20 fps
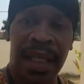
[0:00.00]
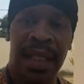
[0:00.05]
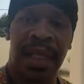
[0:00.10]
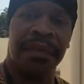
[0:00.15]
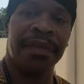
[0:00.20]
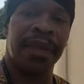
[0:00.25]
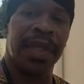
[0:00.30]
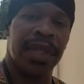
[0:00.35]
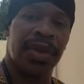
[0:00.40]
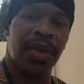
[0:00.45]

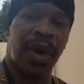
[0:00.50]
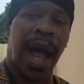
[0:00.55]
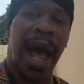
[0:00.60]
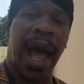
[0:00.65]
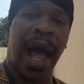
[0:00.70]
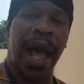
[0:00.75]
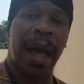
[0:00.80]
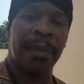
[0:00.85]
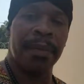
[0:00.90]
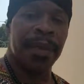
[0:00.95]
different
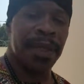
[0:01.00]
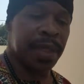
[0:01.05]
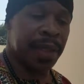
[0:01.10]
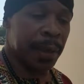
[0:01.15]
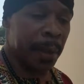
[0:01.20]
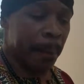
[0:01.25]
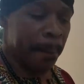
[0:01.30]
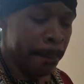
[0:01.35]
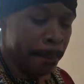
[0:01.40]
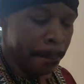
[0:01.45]
tribes.
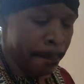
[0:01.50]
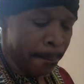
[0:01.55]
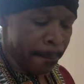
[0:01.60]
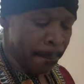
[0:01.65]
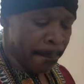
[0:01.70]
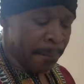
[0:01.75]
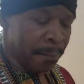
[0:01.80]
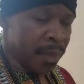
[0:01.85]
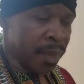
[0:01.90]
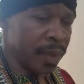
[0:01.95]

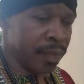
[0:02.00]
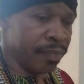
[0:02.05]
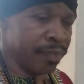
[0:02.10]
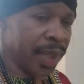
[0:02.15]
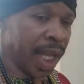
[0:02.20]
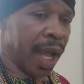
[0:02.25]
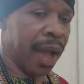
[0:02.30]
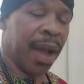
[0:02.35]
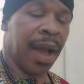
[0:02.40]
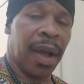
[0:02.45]

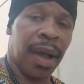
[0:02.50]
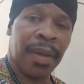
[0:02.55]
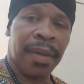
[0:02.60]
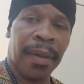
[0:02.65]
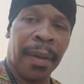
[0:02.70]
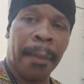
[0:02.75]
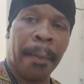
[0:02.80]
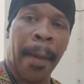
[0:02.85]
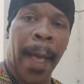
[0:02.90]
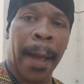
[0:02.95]
No,
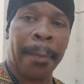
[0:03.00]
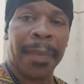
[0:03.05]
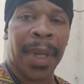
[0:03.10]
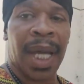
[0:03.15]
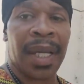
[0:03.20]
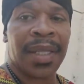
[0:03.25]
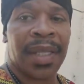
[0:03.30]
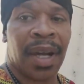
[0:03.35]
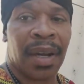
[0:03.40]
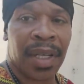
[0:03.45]
I'm
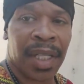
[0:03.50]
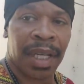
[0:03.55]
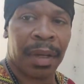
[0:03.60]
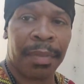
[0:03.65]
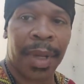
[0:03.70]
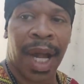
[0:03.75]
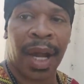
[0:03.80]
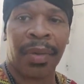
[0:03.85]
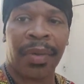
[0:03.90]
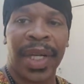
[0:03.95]
not talking
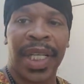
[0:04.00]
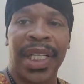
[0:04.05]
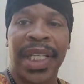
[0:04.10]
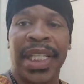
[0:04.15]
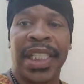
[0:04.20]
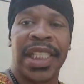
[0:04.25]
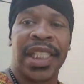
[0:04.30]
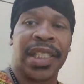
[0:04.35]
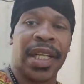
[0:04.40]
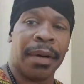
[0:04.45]
about
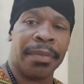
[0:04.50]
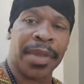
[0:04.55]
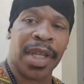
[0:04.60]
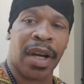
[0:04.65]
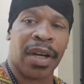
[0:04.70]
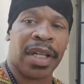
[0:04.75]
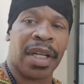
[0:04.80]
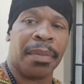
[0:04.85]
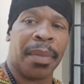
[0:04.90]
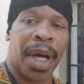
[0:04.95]
religion. I'm
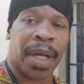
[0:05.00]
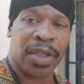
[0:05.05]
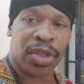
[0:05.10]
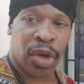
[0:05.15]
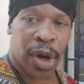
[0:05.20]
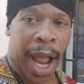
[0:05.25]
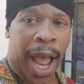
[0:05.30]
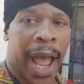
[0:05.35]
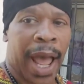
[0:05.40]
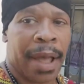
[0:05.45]
talking about
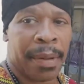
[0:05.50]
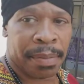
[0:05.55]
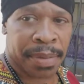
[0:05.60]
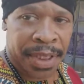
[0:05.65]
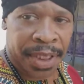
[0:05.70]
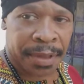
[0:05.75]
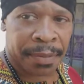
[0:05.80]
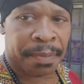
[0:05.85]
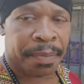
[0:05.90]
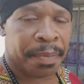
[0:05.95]

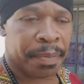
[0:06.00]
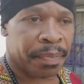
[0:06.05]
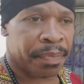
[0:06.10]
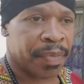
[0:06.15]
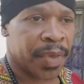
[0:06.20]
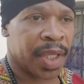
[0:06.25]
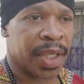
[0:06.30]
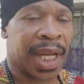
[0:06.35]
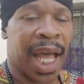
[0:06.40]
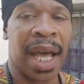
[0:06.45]
tribes.
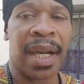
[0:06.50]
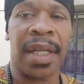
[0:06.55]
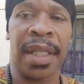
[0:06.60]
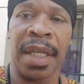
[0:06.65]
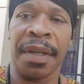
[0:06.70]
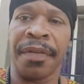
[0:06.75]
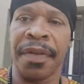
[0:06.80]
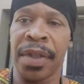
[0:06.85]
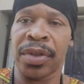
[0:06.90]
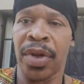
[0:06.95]
A lot of
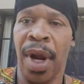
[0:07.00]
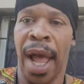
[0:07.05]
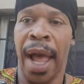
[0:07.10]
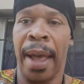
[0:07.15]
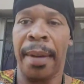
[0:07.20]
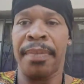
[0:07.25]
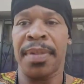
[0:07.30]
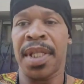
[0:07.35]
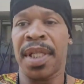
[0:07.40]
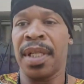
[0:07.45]
different
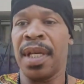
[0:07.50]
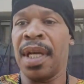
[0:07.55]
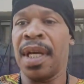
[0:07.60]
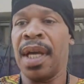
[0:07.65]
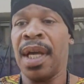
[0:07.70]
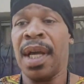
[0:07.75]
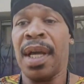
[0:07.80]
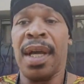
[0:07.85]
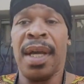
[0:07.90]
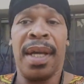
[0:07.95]
tribes.
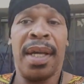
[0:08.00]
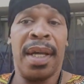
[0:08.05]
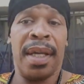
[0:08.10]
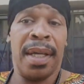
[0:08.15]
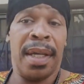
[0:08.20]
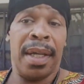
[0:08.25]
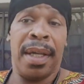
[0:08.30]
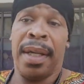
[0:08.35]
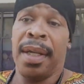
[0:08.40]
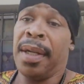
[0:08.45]

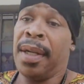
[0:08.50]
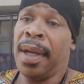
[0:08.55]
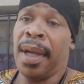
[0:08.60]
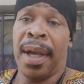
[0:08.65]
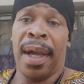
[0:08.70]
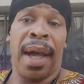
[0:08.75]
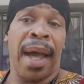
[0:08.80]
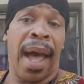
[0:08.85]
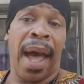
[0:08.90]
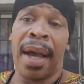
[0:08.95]

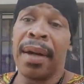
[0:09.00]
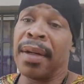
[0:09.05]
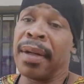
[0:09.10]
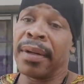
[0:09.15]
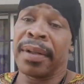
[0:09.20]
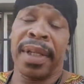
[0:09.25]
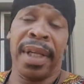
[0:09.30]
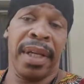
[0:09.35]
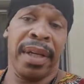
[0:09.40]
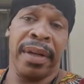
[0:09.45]
I
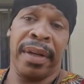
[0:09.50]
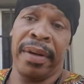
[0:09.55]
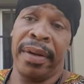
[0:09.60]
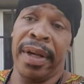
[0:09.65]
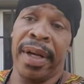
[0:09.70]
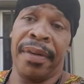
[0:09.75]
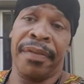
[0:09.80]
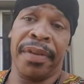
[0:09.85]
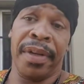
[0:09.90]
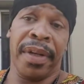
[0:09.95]
don't
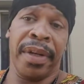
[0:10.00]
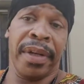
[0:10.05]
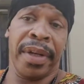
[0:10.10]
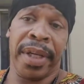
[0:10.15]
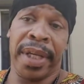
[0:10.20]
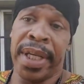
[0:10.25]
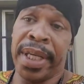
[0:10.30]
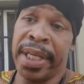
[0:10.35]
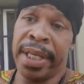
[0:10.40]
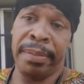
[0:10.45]
care if you're a
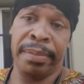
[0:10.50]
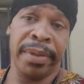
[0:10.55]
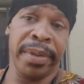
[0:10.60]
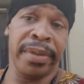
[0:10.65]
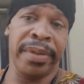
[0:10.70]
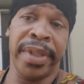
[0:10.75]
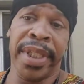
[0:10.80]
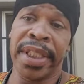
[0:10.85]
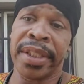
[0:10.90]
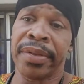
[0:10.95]

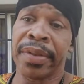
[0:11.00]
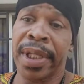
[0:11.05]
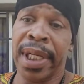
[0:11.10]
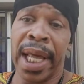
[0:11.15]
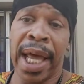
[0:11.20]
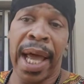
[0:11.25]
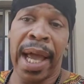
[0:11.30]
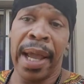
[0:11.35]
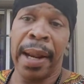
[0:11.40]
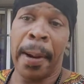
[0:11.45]
Hebrew
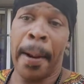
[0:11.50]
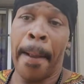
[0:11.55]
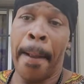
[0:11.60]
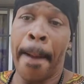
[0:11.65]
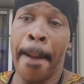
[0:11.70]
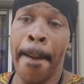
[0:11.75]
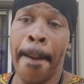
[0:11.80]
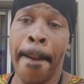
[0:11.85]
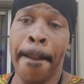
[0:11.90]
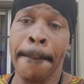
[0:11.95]
Israelite,
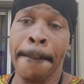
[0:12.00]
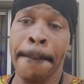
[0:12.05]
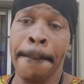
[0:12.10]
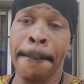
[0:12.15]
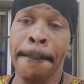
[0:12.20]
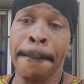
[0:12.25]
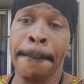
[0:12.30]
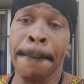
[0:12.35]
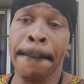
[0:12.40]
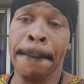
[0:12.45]

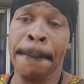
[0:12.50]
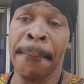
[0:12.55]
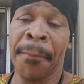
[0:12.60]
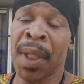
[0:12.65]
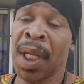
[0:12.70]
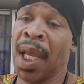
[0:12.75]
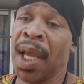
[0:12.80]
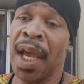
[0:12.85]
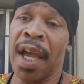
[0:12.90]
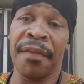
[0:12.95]

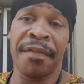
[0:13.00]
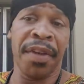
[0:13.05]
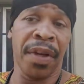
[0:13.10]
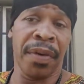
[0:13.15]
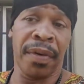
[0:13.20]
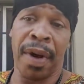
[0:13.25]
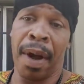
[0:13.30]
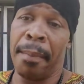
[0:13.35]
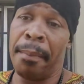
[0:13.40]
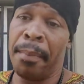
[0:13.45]
if
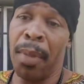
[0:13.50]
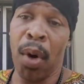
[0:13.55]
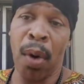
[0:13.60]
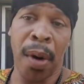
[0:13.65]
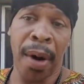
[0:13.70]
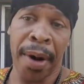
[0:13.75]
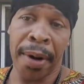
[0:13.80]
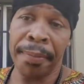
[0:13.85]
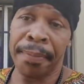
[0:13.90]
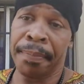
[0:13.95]
you're a
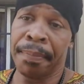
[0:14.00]
Moor,